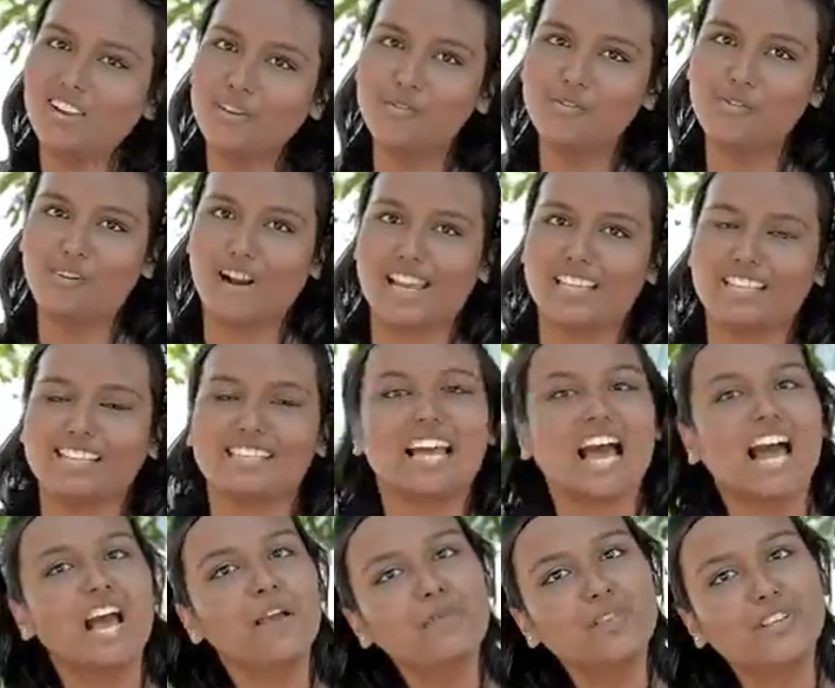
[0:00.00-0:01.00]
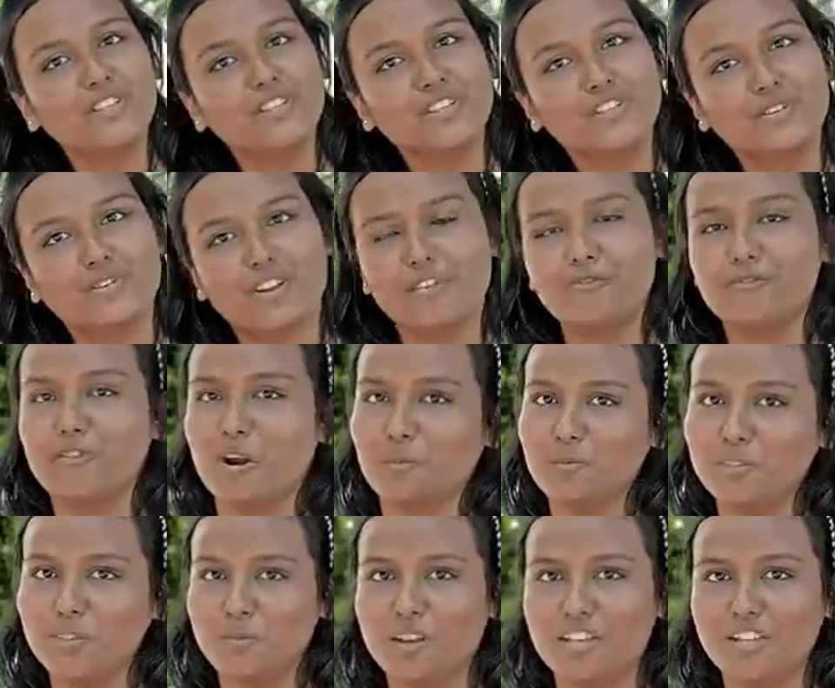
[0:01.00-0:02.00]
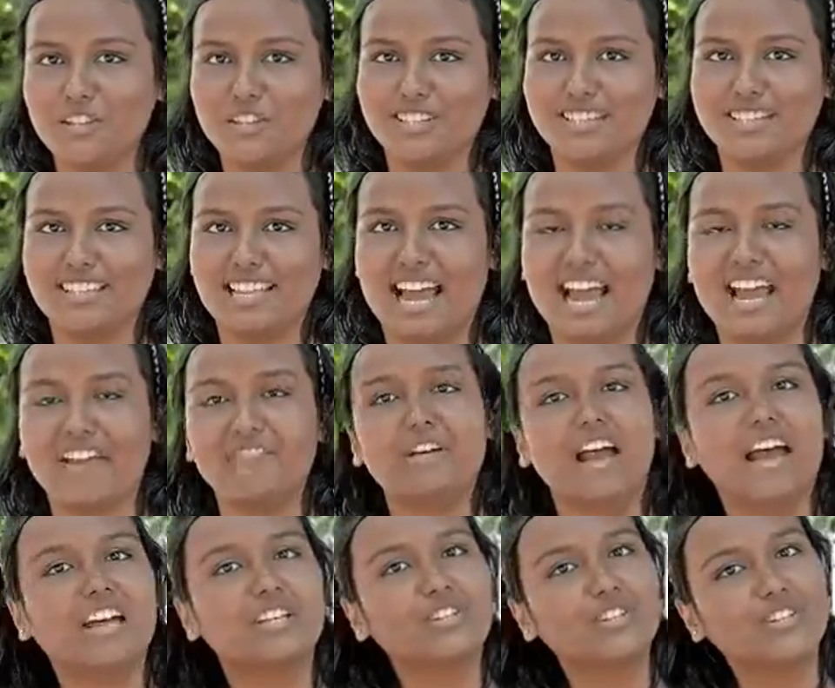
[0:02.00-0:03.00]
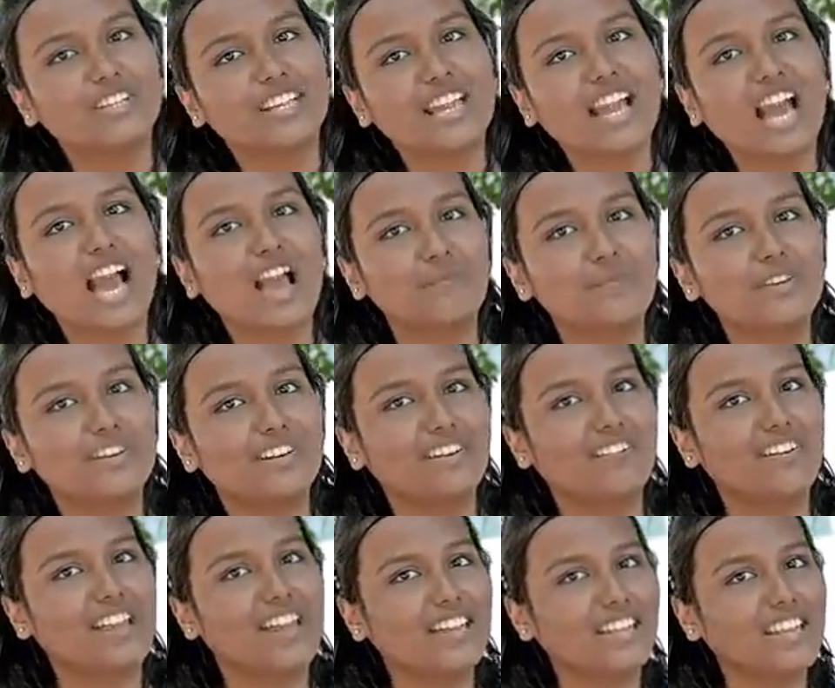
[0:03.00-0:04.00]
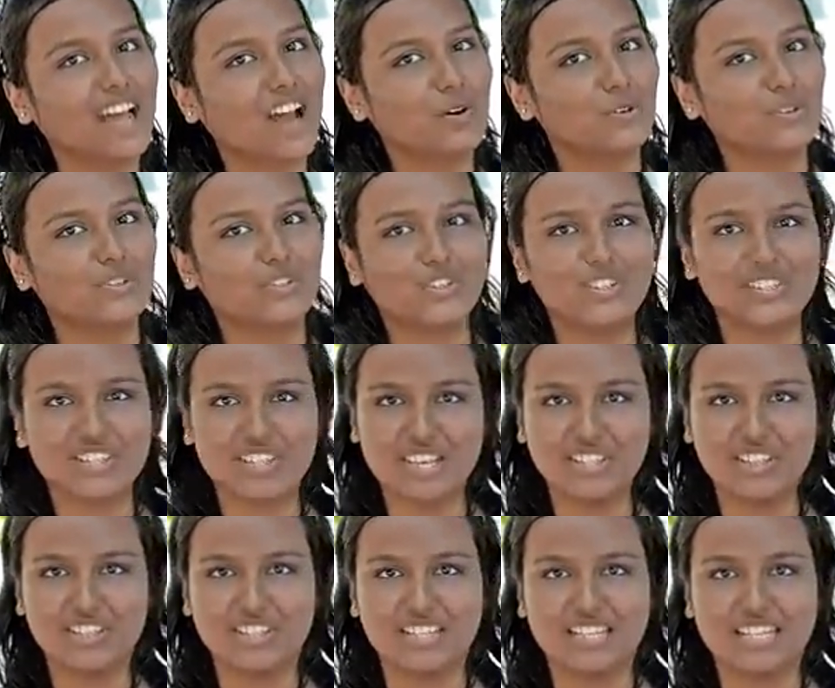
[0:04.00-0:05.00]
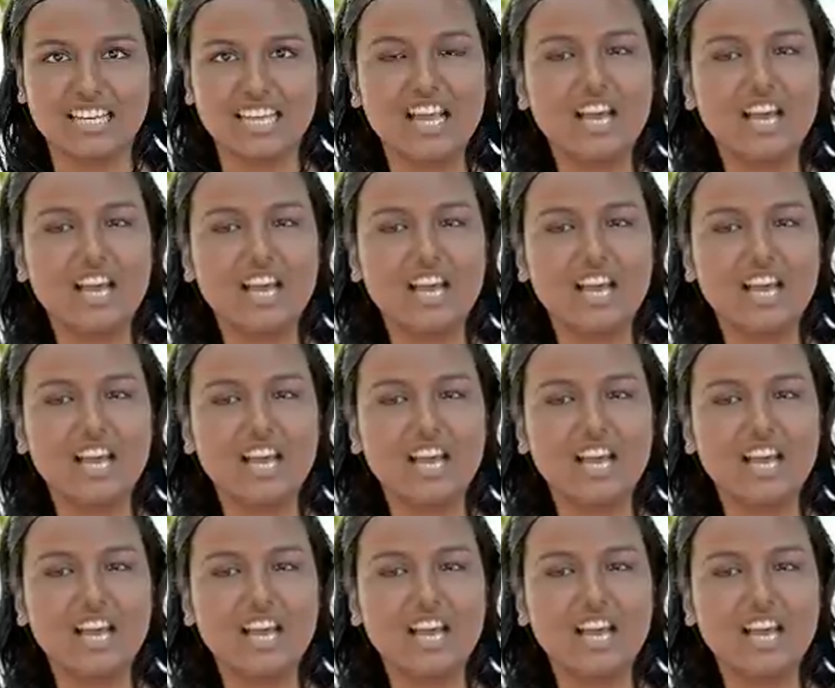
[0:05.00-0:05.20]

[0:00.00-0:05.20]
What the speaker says: friends, I'm Datishri from Subanjit's Live, and today I'm here in an outdoor session.